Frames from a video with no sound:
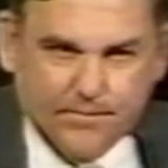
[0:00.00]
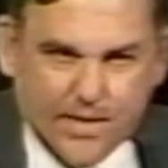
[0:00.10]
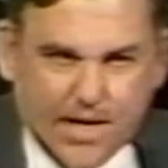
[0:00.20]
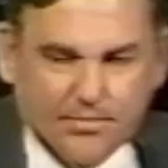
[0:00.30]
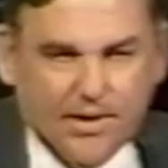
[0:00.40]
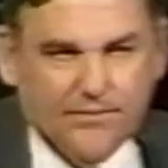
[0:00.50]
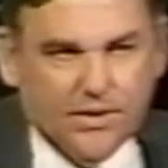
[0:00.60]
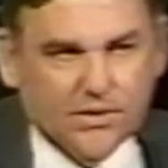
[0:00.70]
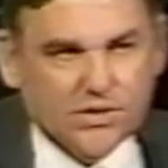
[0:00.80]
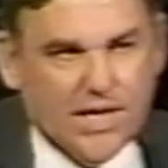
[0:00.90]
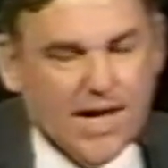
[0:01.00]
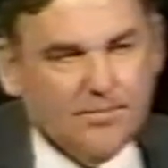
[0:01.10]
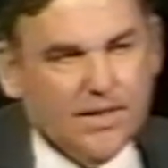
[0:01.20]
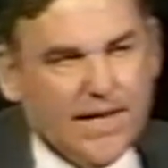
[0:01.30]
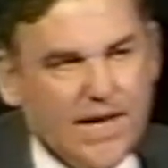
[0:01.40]
I believe it is the
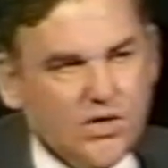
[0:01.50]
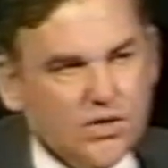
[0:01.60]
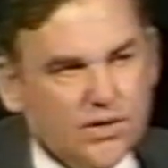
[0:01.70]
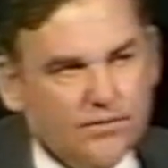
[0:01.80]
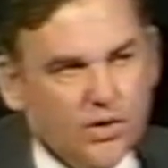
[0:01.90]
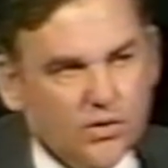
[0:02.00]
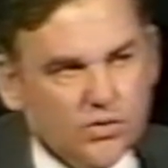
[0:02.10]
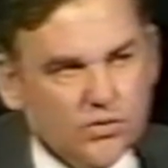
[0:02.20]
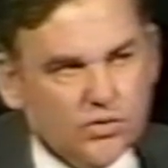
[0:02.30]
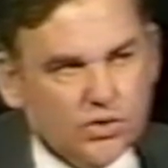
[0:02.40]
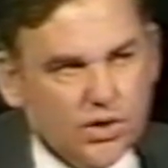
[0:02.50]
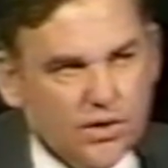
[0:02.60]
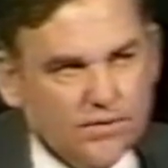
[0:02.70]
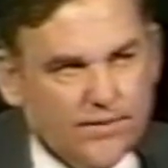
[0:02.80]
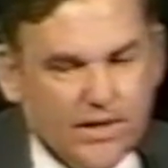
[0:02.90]
obligation of those who
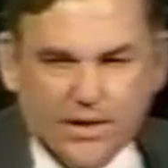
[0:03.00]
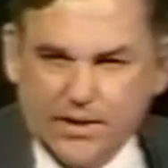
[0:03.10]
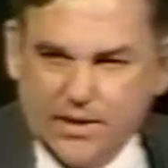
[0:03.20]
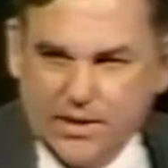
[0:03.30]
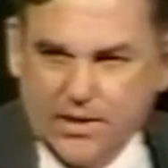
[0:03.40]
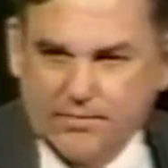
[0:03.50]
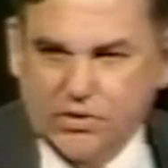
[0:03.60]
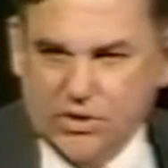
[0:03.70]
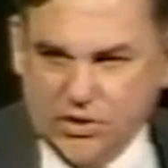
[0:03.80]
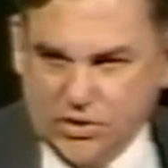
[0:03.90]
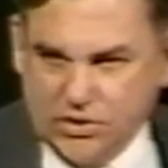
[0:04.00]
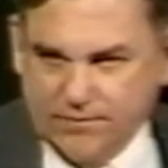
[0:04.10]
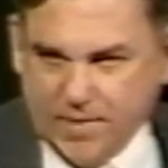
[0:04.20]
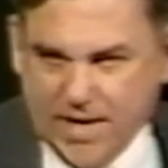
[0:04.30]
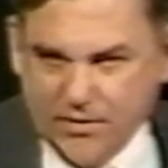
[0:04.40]
serve in positions of
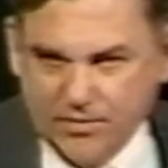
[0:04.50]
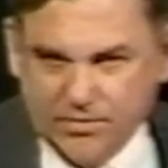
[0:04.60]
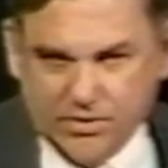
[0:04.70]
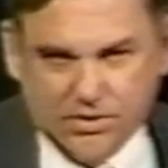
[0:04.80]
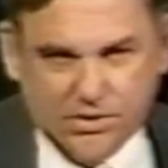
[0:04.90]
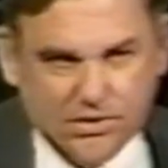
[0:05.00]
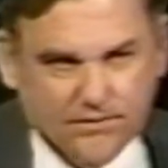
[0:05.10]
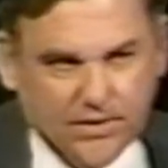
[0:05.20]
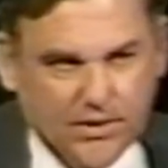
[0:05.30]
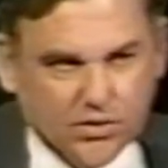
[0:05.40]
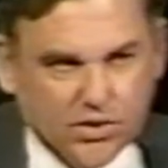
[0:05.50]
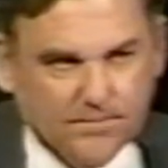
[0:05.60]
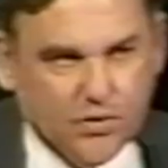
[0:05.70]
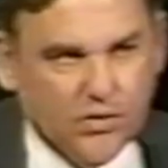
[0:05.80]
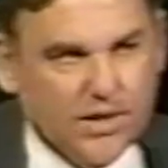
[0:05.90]
power and positions of
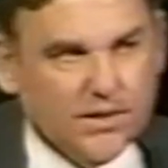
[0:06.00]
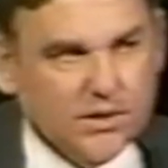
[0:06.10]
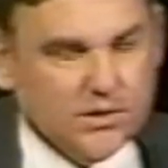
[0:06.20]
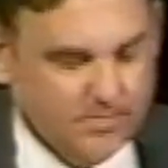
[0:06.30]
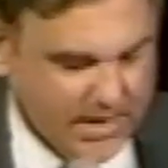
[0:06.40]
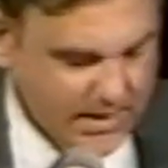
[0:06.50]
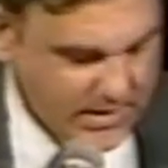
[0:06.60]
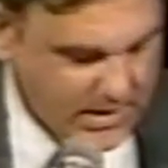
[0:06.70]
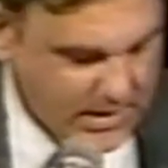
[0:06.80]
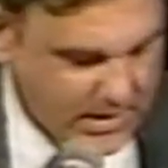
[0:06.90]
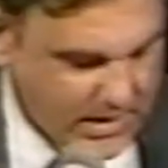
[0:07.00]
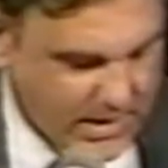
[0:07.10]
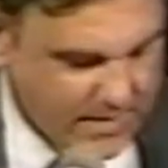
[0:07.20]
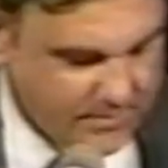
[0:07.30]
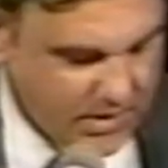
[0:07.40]
leadership to anticipate
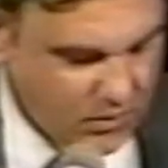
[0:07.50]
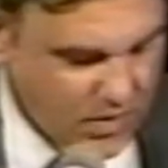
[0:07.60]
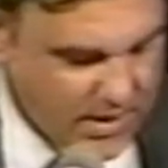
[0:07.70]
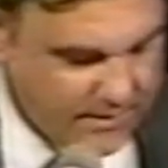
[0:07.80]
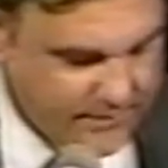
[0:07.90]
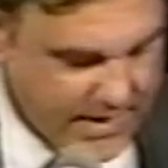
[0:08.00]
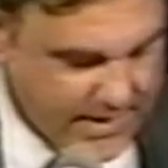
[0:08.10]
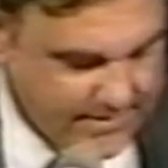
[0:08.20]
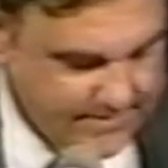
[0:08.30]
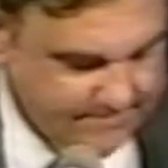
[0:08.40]
and be aware of that.